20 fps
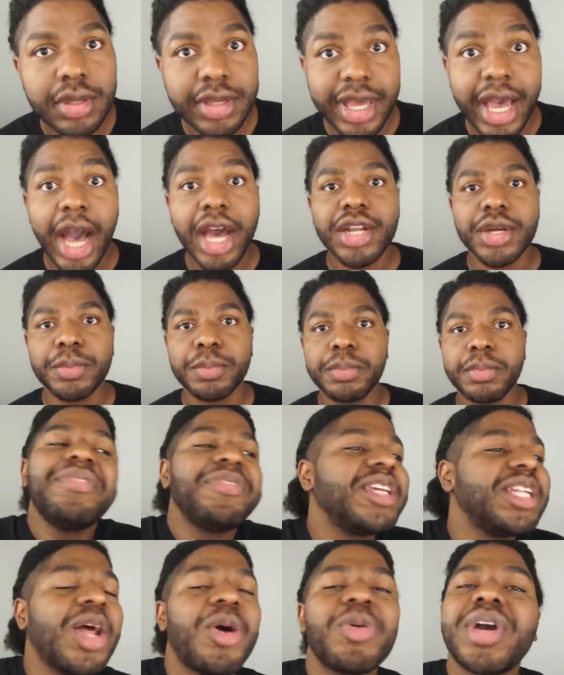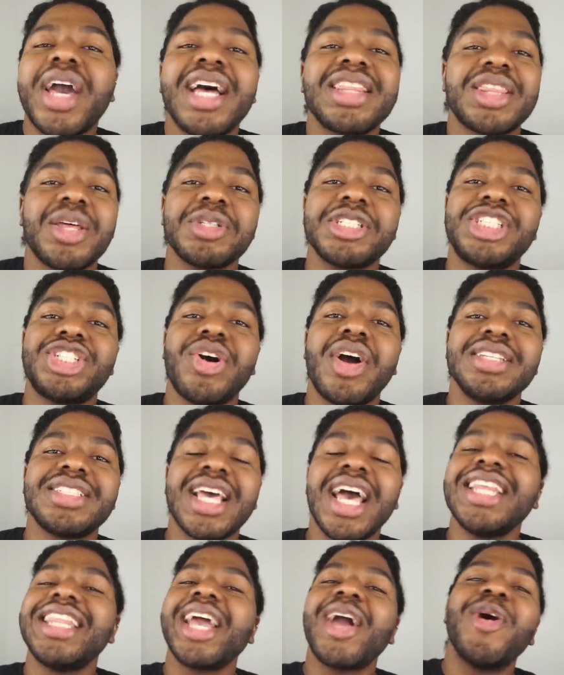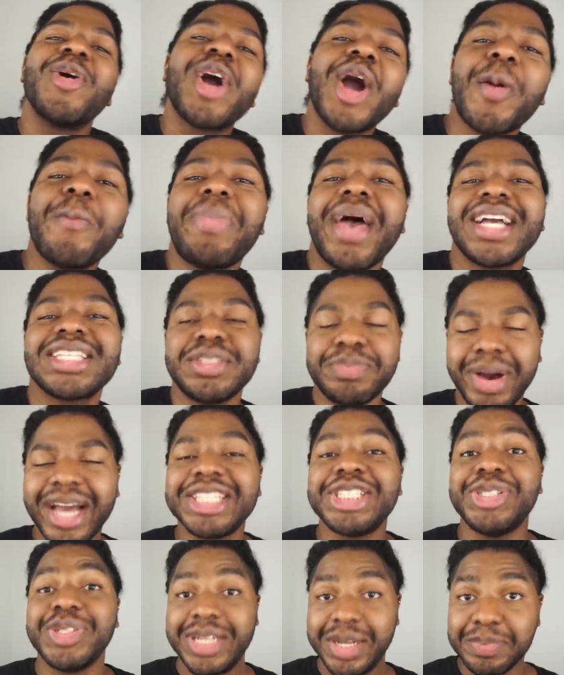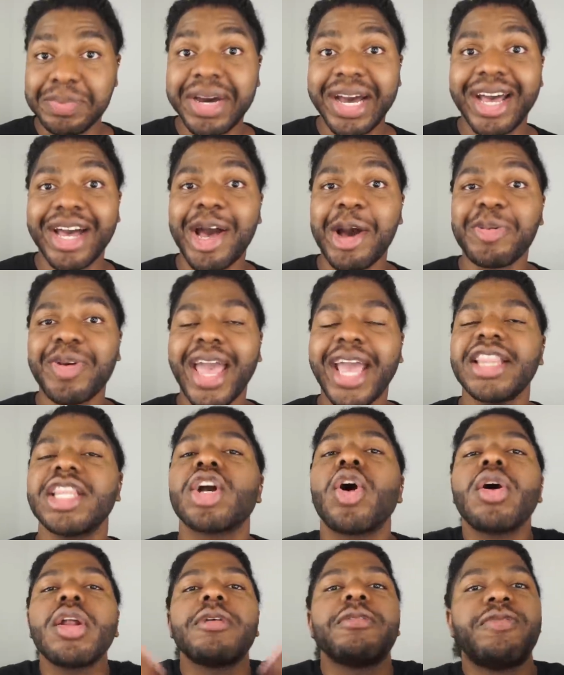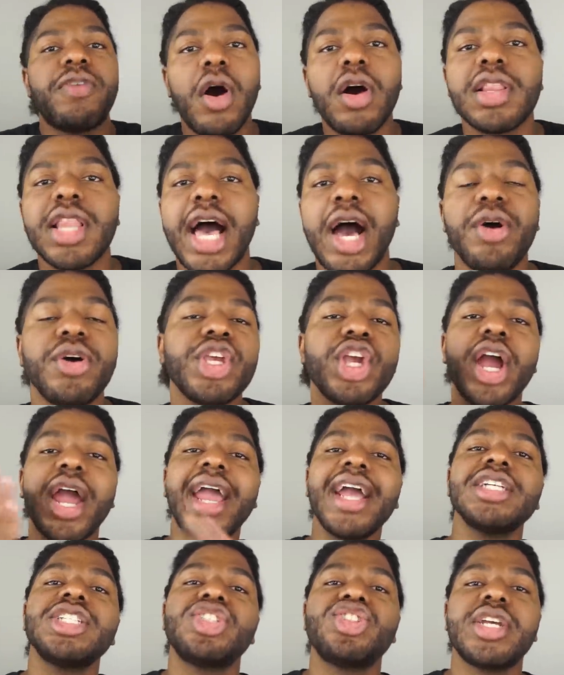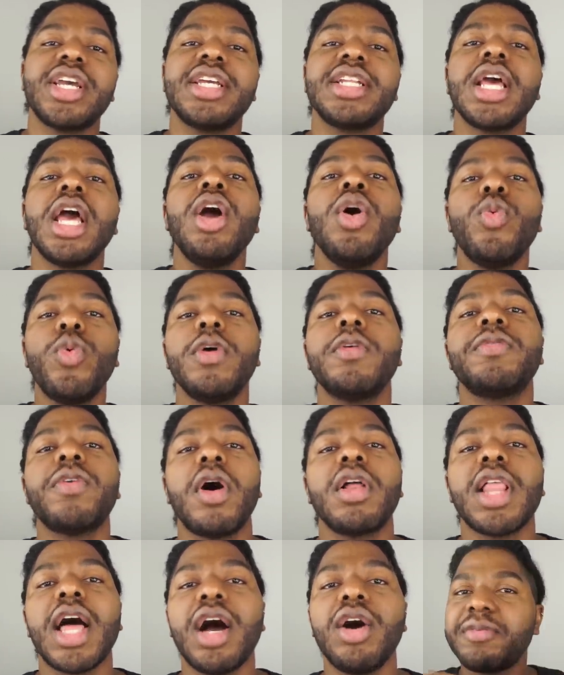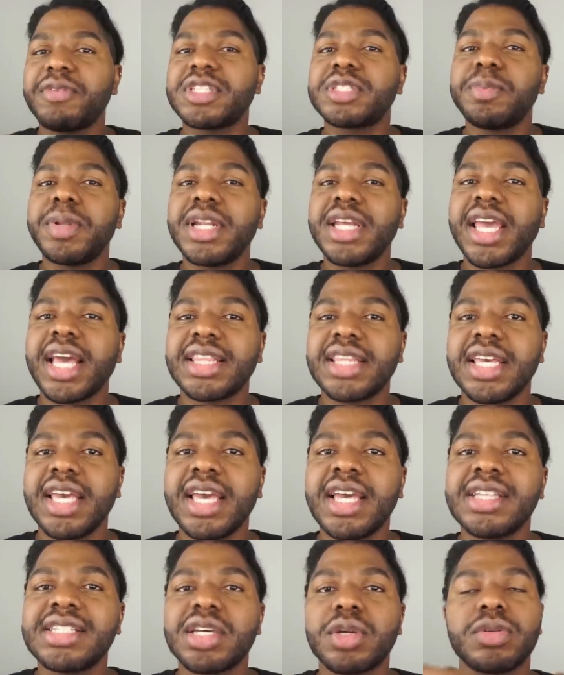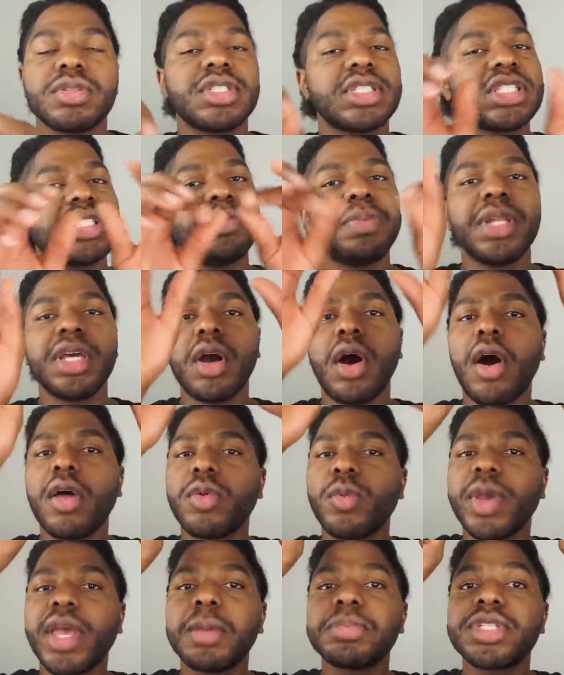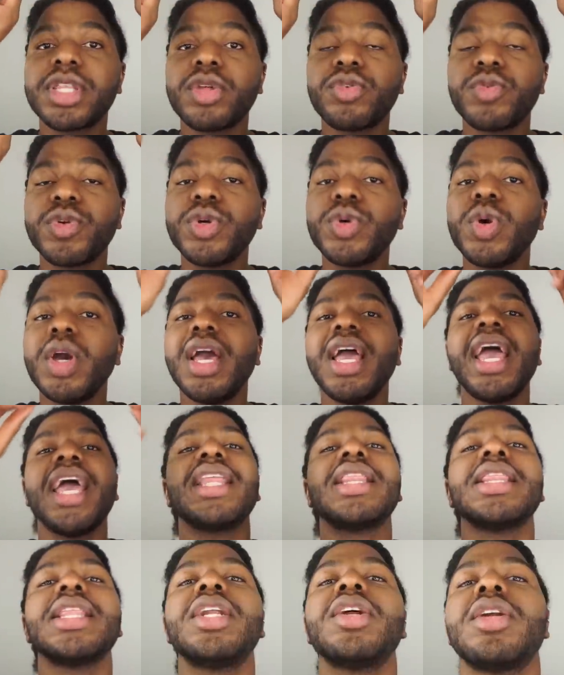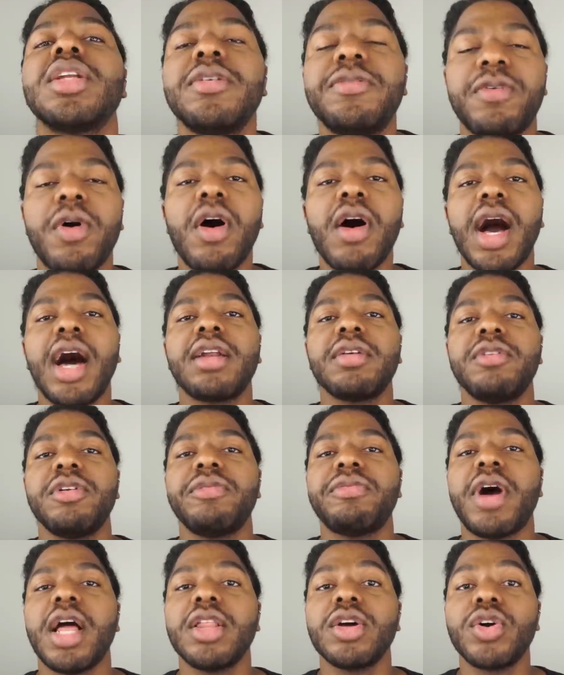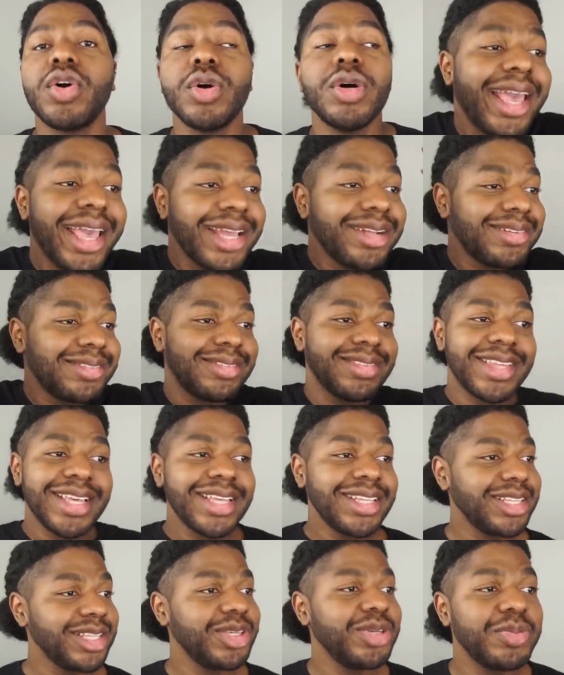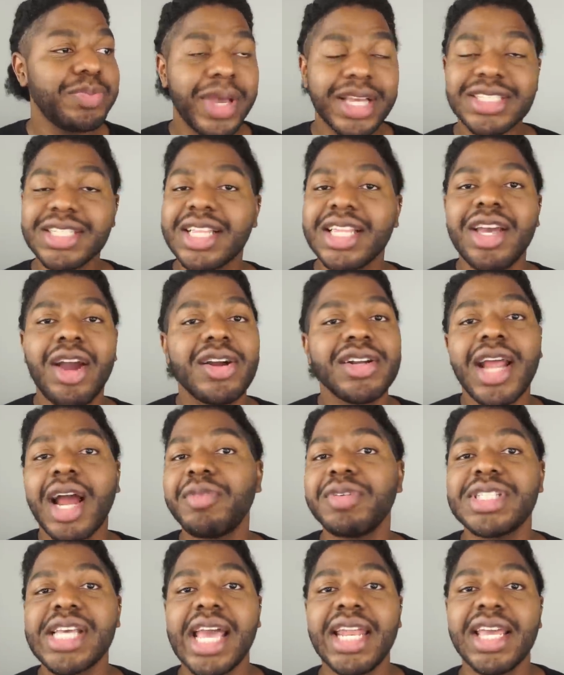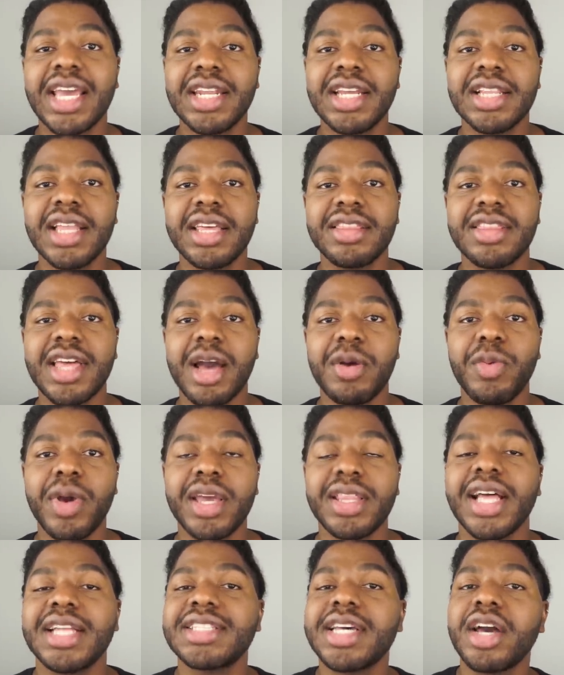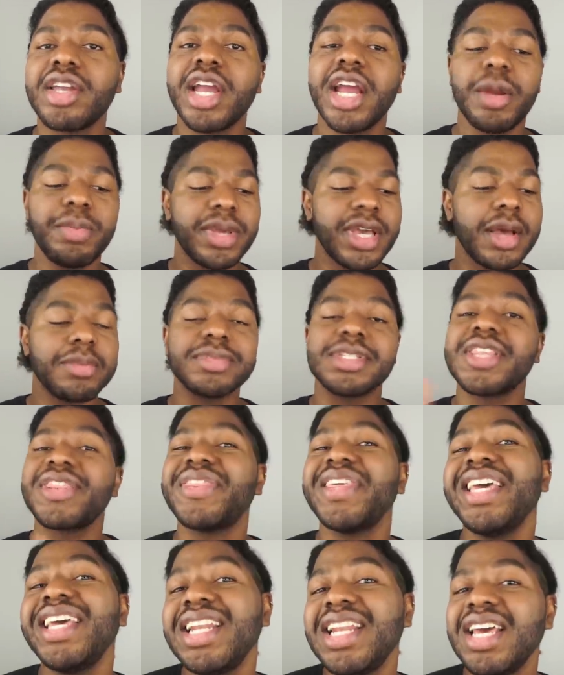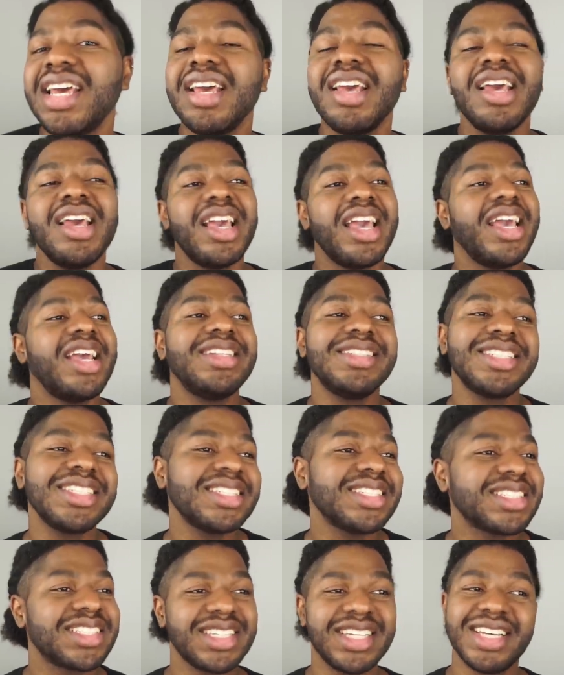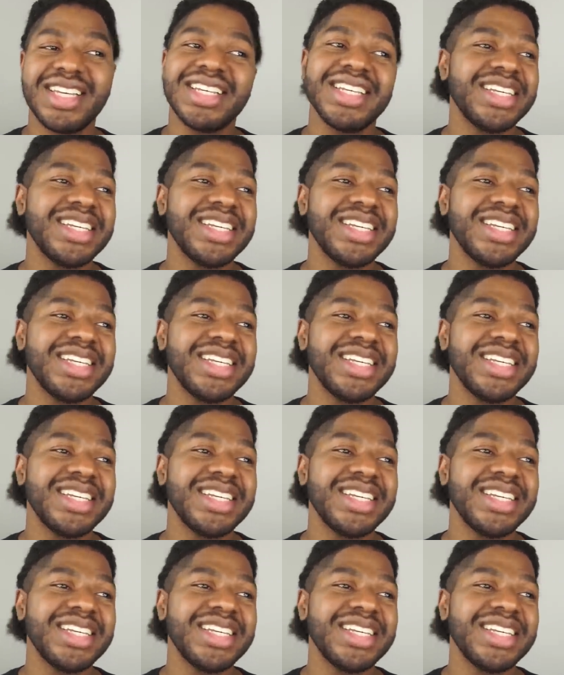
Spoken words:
cut them, if you don't cut those joints, they're gonna come back to bite you in the butt, okay? They're gonna fall out. Your hair strand will fall out. If it's splitting at the ends, it'll just split all the way up to the root and literally fall out of your follicle. And then you basically are not retaining any length that way. That's how your hair becomes thin and just,